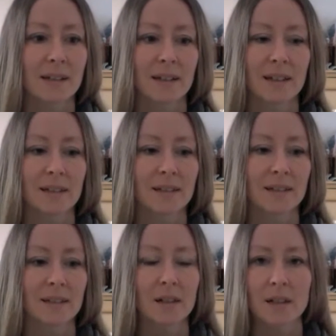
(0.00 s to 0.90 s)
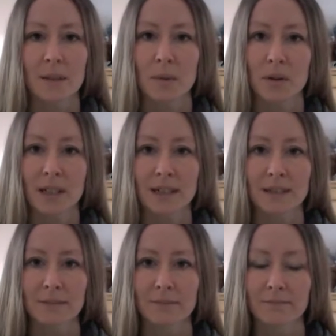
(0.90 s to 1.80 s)
It's a Sunday morning
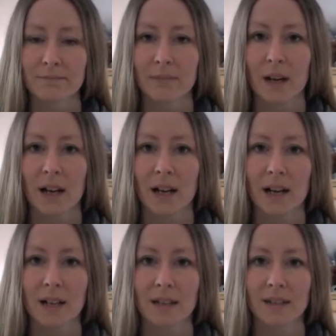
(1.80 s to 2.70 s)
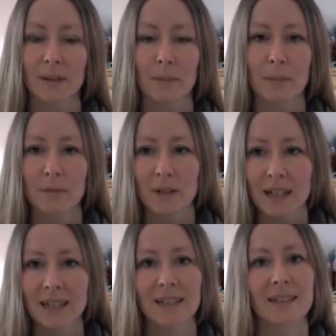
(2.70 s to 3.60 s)
and it's a
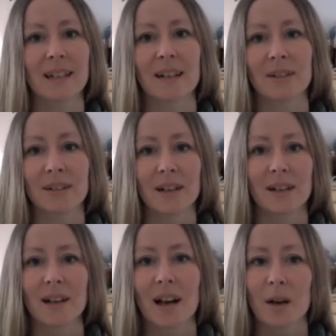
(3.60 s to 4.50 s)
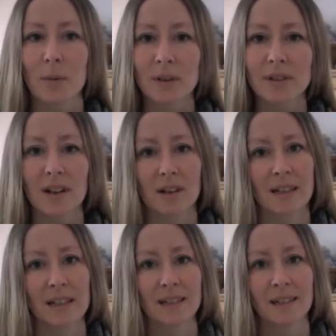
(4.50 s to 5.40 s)
really nice day outside. I was
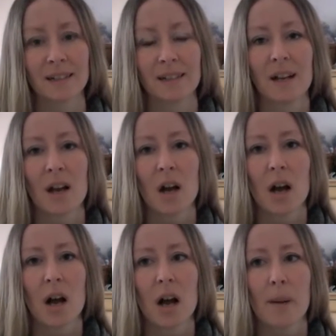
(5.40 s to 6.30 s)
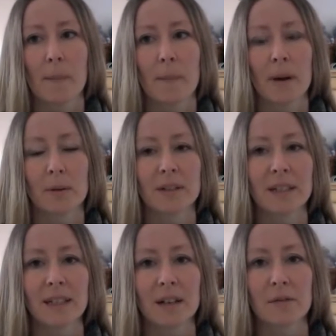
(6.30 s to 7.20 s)
gardening. I was
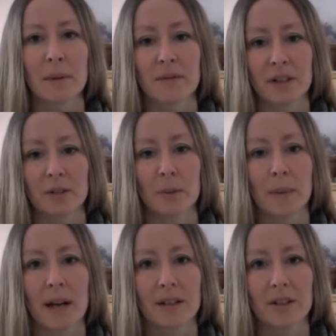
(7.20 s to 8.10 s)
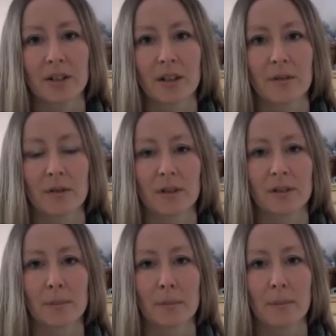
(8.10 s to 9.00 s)
digging over my vegetable patch. I've got
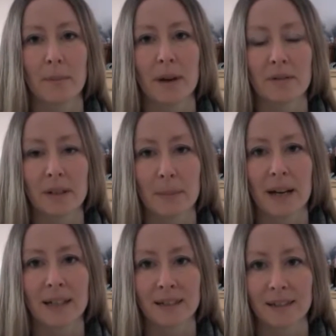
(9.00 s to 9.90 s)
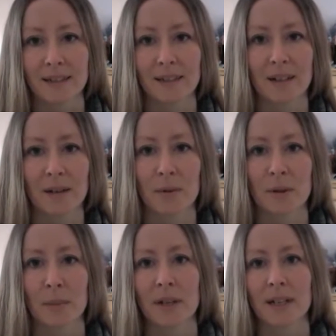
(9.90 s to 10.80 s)
some berry plants that I want to
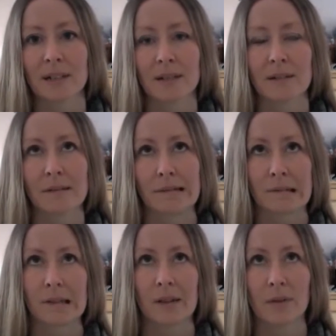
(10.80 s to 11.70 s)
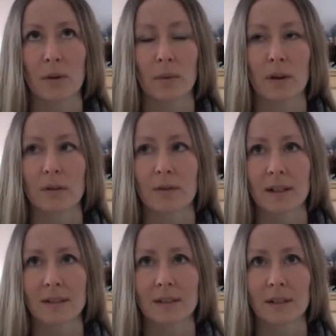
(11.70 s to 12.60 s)
put in. I've got
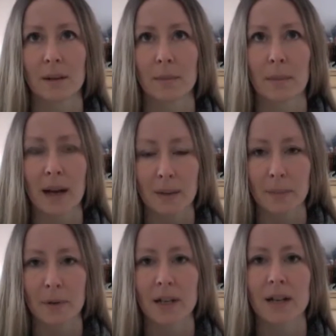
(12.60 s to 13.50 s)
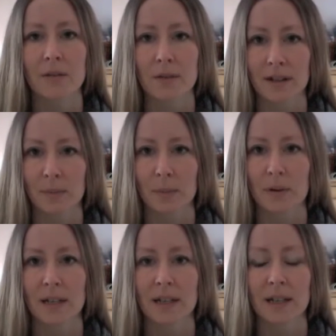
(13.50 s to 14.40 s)
a blackberry, a
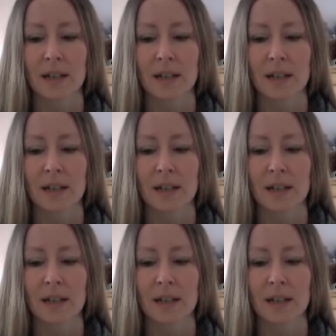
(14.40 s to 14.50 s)
raspberry,